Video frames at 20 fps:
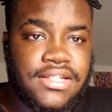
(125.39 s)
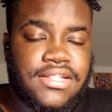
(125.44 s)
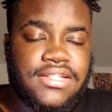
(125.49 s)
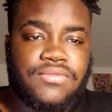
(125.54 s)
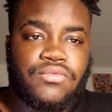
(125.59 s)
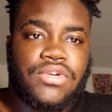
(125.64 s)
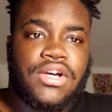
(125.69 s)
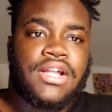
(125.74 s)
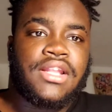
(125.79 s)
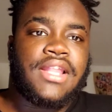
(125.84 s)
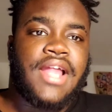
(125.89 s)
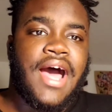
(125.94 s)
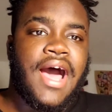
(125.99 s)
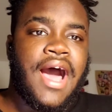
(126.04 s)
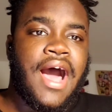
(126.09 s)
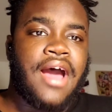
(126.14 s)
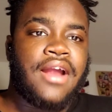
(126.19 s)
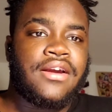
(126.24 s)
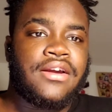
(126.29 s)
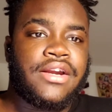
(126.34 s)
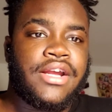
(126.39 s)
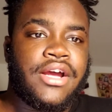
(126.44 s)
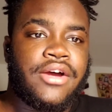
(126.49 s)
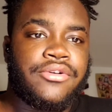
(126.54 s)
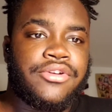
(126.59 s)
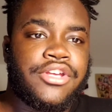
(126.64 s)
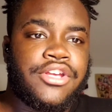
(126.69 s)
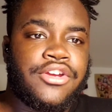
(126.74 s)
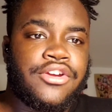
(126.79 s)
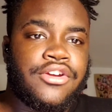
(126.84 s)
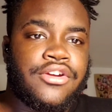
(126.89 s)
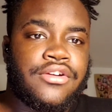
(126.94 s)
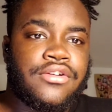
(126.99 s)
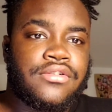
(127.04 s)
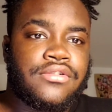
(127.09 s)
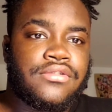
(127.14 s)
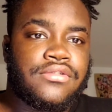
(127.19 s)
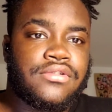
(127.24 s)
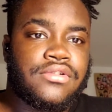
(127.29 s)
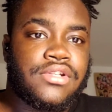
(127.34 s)
It's a lot hotter down here.
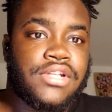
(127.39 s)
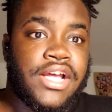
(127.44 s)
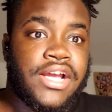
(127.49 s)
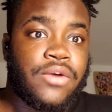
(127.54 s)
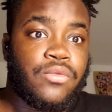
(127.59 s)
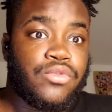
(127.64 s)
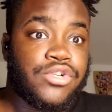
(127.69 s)
Like,